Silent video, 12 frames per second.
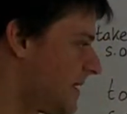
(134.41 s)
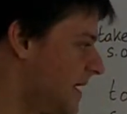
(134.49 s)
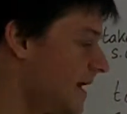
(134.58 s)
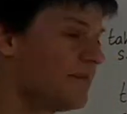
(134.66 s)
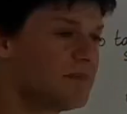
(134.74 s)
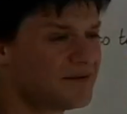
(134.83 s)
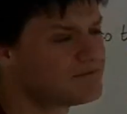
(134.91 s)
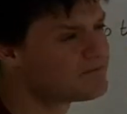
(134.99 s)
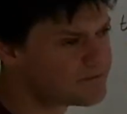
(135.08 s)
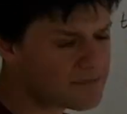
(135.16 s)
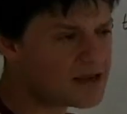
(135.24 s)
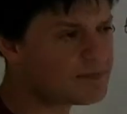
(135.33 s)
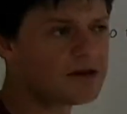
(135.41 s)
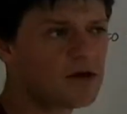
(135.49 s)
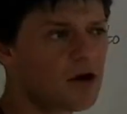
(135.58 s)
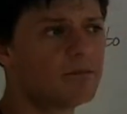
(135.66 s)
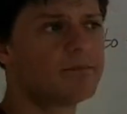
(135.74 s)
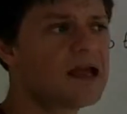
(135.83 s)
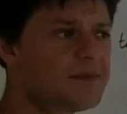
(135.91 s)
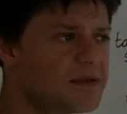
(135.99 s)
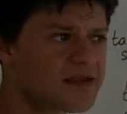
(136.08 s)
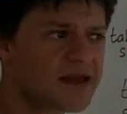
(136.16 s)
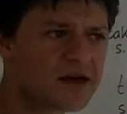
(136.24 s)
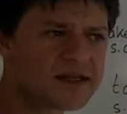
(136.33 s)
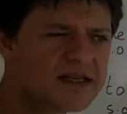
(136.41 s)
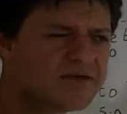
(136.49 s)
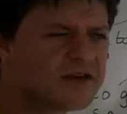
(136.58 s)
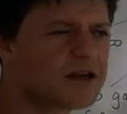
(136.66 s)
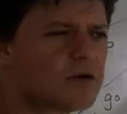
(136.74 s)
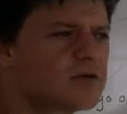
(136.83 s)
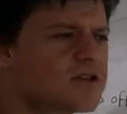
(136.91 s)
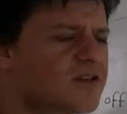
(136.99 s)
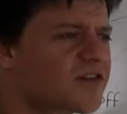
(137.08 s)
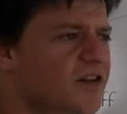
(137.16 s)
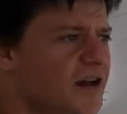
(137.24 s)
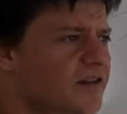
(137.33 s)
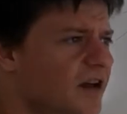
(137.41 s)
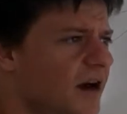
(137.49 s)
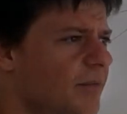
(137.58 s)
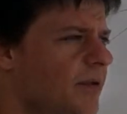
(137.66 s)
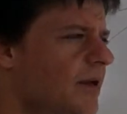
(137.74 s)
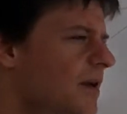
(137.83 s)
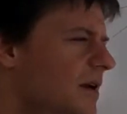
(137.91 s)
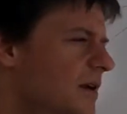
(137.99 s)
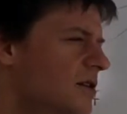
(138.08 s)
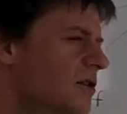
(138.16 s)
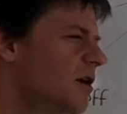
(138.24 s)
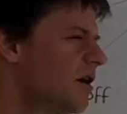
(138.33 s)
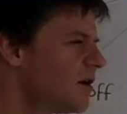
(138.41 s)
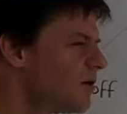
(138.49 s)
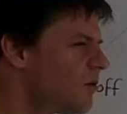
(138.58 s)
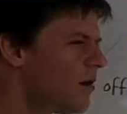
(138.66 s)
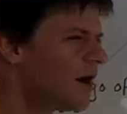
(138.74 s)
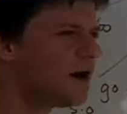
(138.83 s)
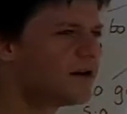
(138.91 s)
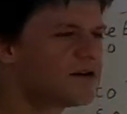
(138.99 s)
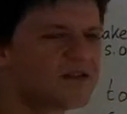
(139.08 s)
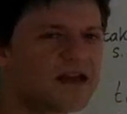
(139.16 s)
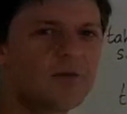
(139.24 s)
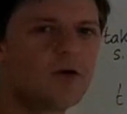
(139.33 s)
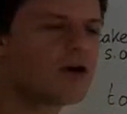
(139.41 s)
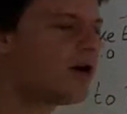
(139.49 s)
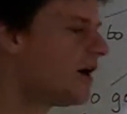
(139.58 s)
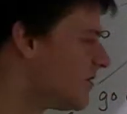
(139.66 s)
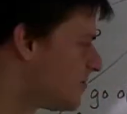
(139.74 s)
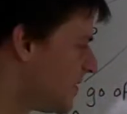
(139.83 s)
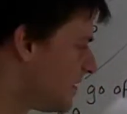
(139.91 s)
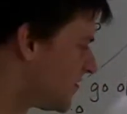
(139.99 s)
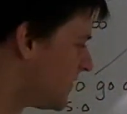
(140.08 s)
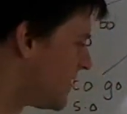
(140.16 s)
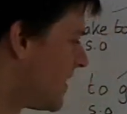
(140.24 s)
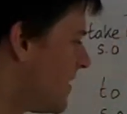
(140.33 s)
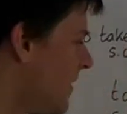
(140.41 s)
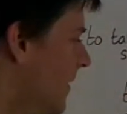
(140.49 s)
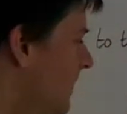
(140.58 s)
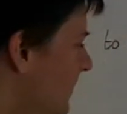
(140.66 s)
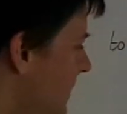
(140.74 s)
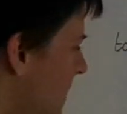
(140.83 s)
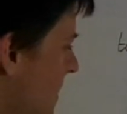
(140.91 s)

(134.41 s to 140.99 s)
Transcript: Yeah, but maybe not. Maybe they are difficult to size up and you can't quite understand what kind of person they are.